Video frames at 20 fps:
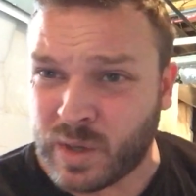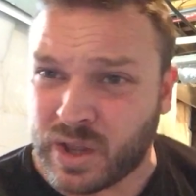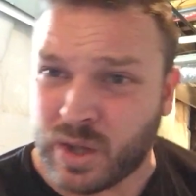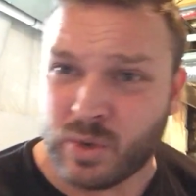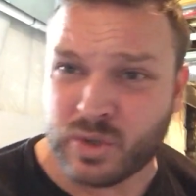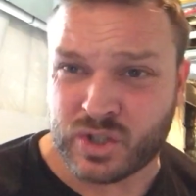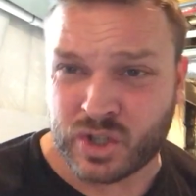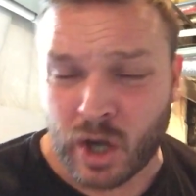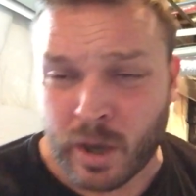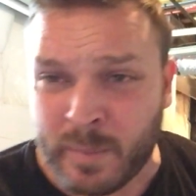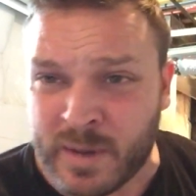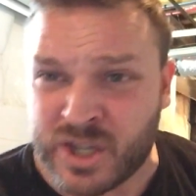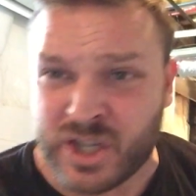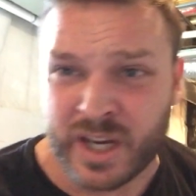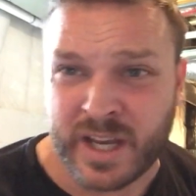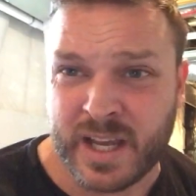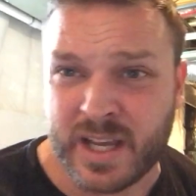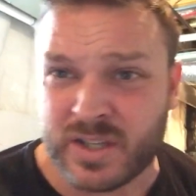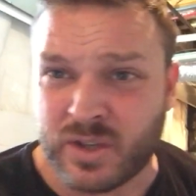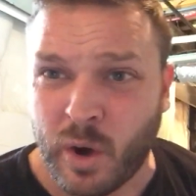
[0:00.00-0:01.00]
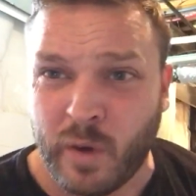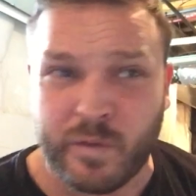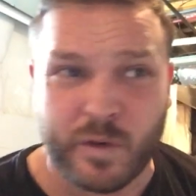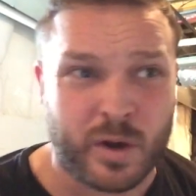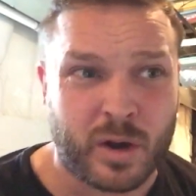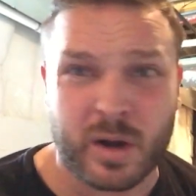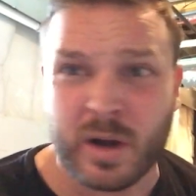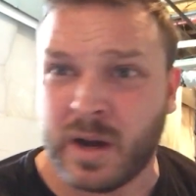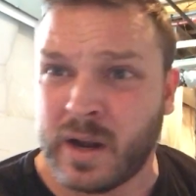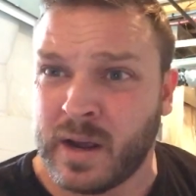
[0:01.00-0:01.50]
with little skirmishes
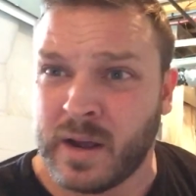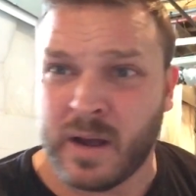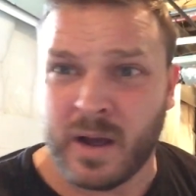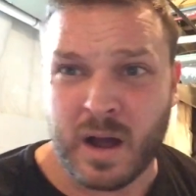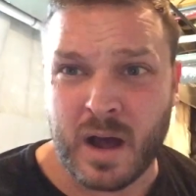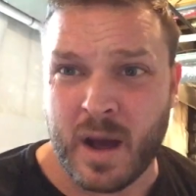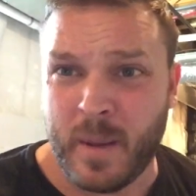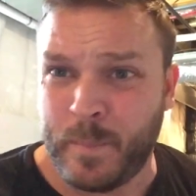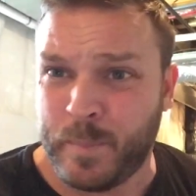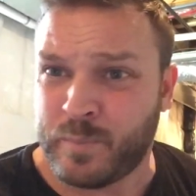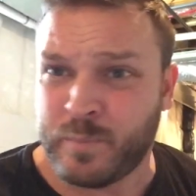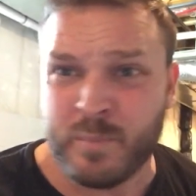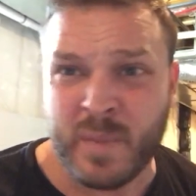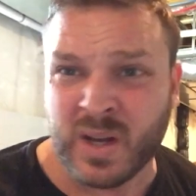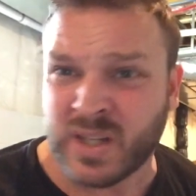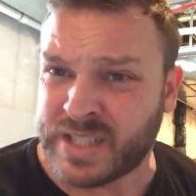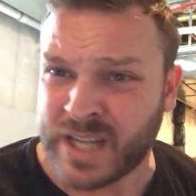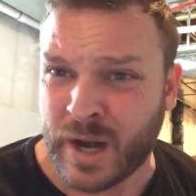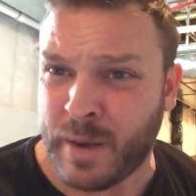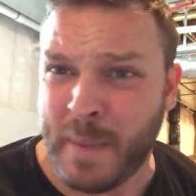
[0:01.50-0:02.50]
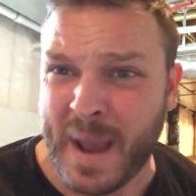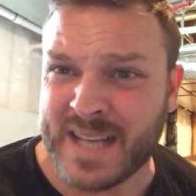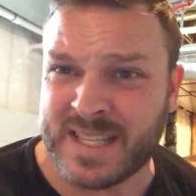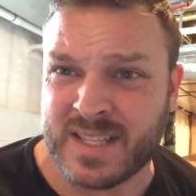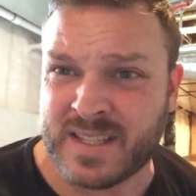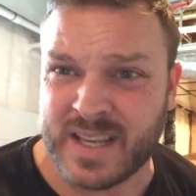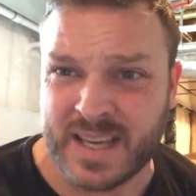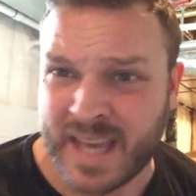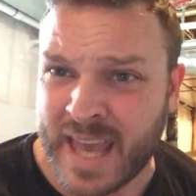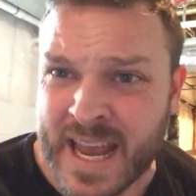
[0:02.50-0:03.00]
over military
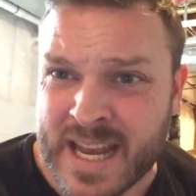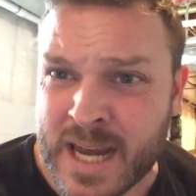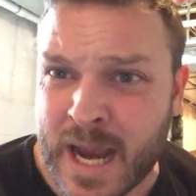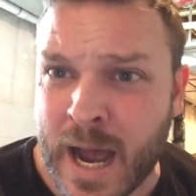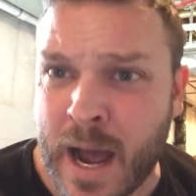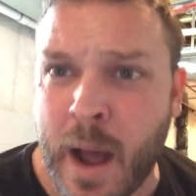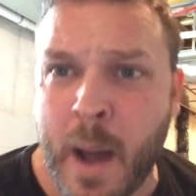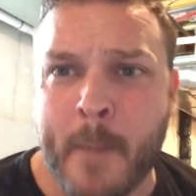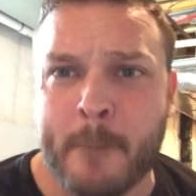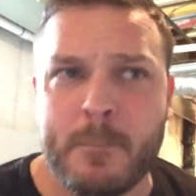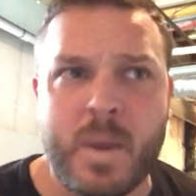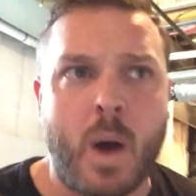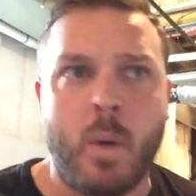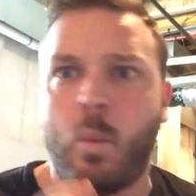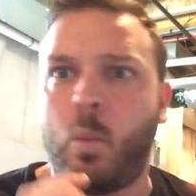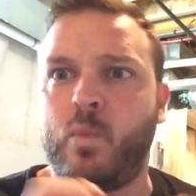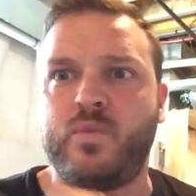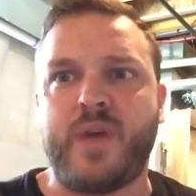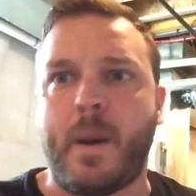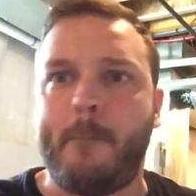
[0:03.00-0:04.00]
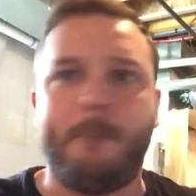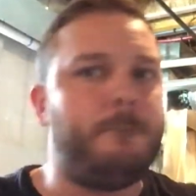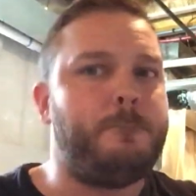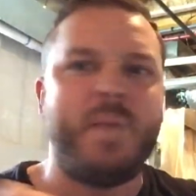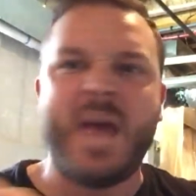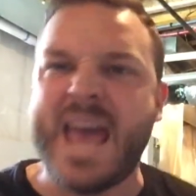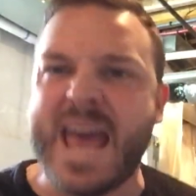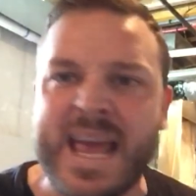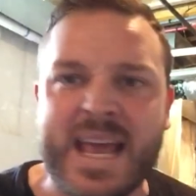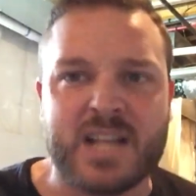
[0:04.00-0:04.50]
bases in Kenya, but the
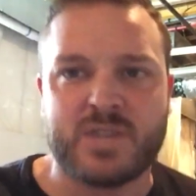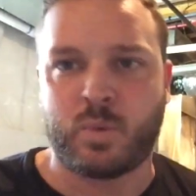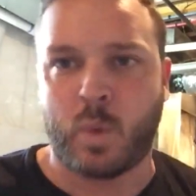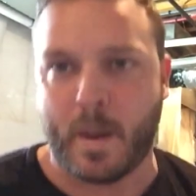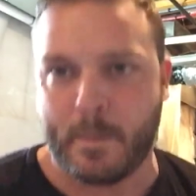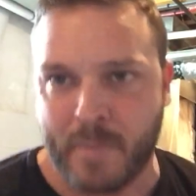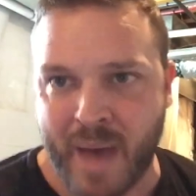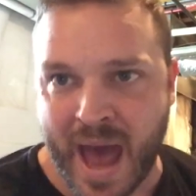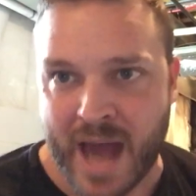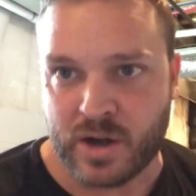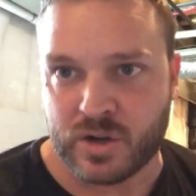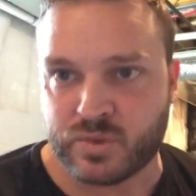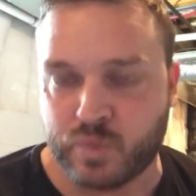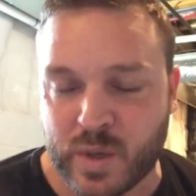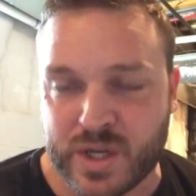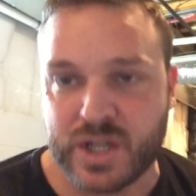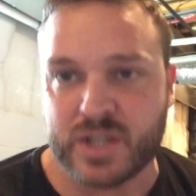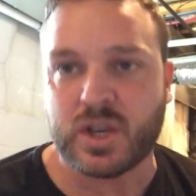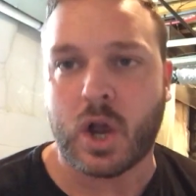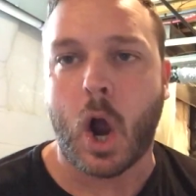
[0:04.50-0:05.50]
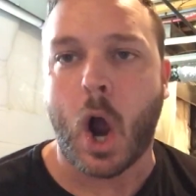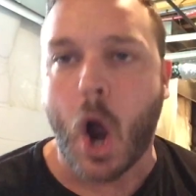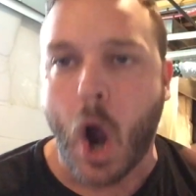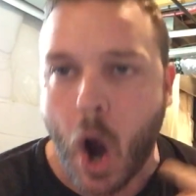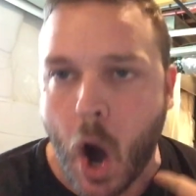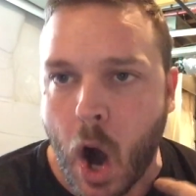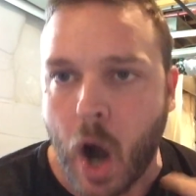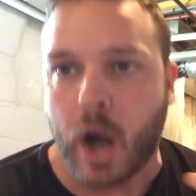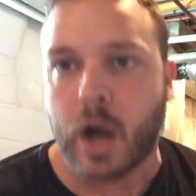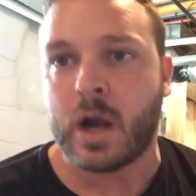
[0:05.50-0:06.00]
big is what matters, which is
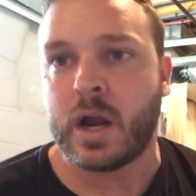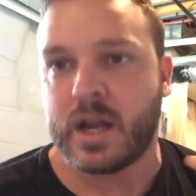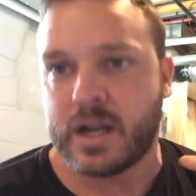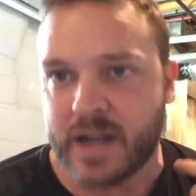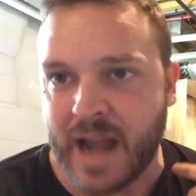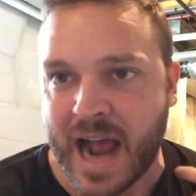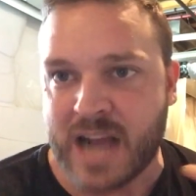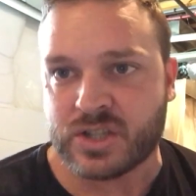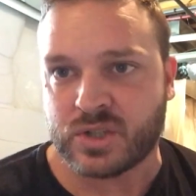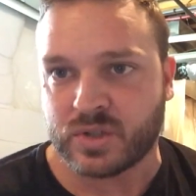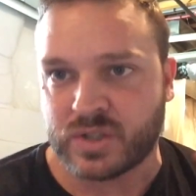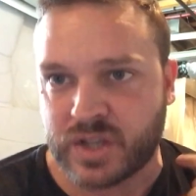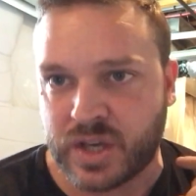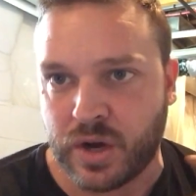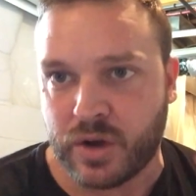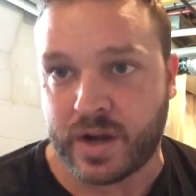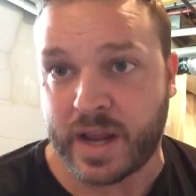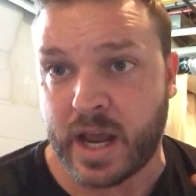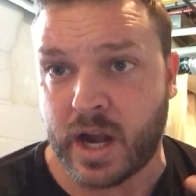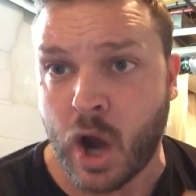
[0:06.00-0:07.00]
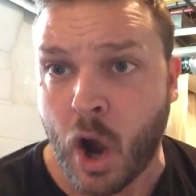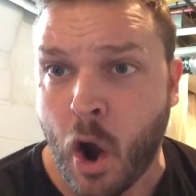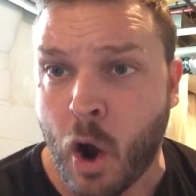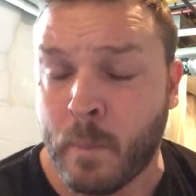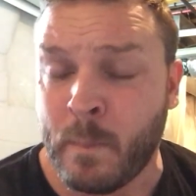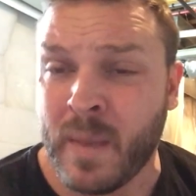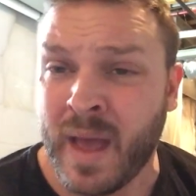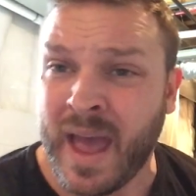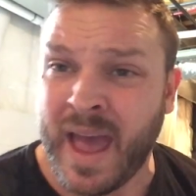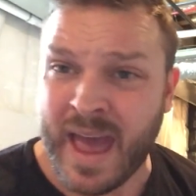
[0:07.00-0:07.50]
our national security at
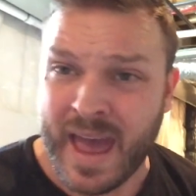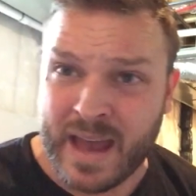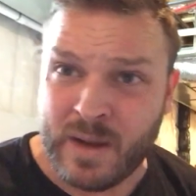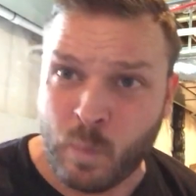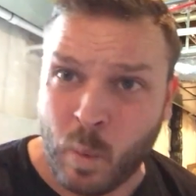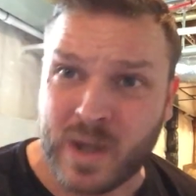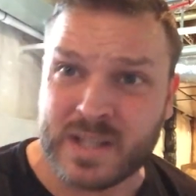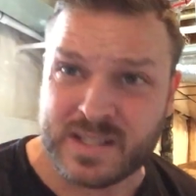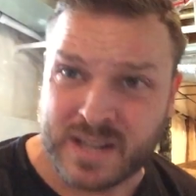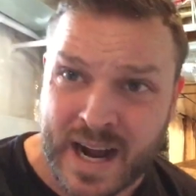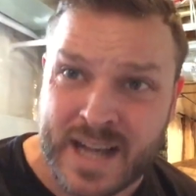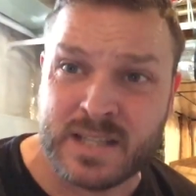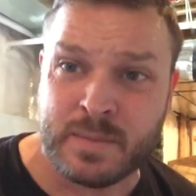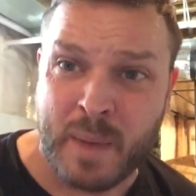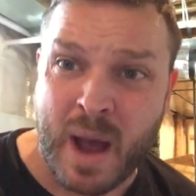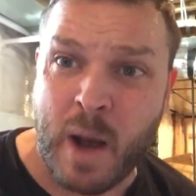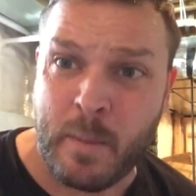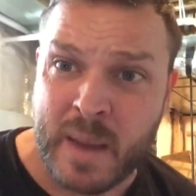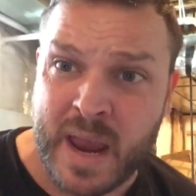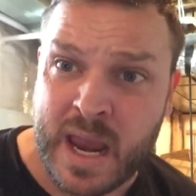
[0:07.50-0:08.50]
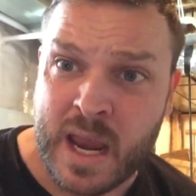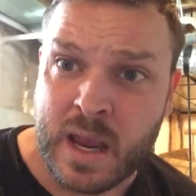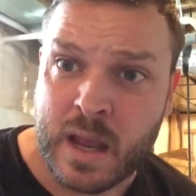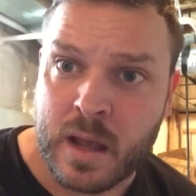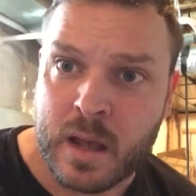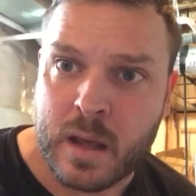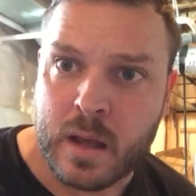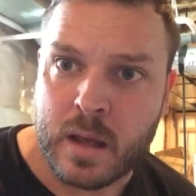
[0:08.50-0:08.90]
home. And what's nice about me,